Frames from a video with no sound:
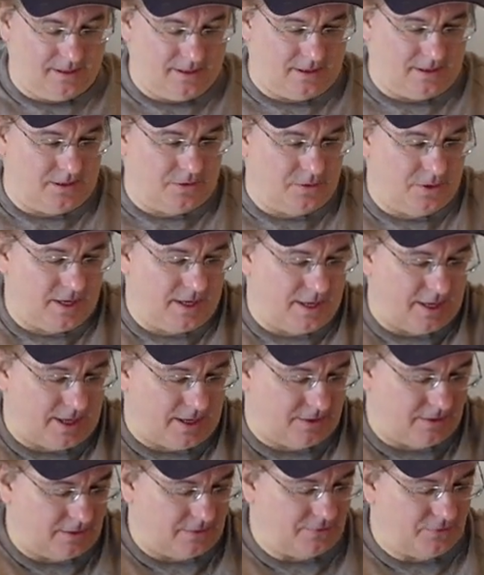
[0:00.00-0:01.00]

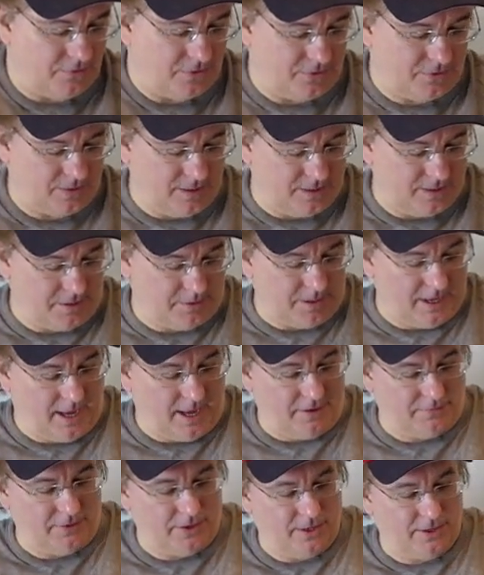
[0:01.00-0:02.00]
Okay, so the first thing that we
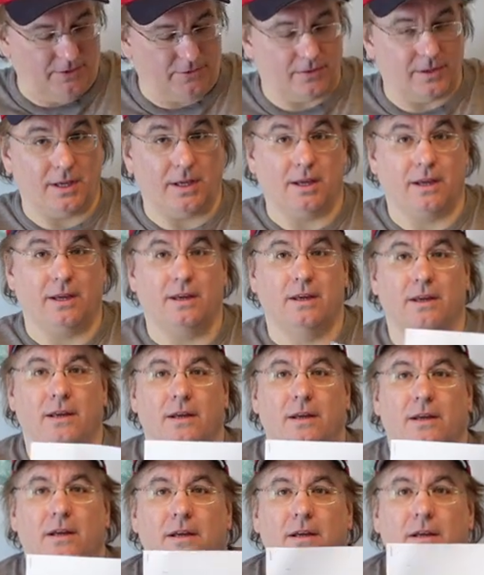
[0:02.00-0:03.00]
have is the
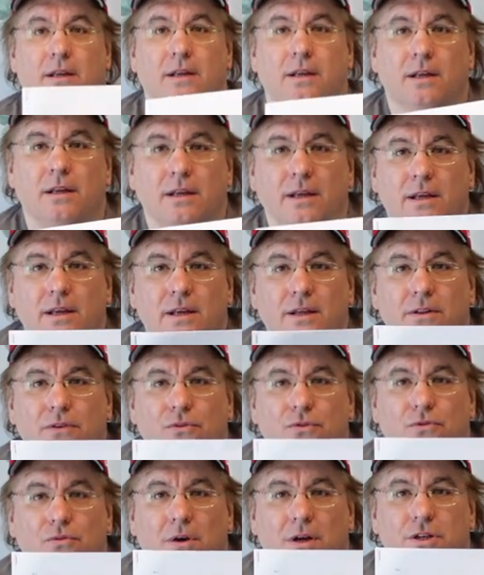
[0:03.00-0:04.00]

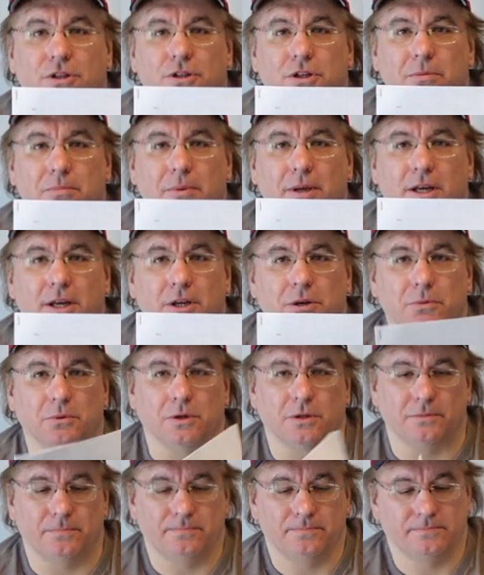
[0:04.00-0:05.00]
instruction manual.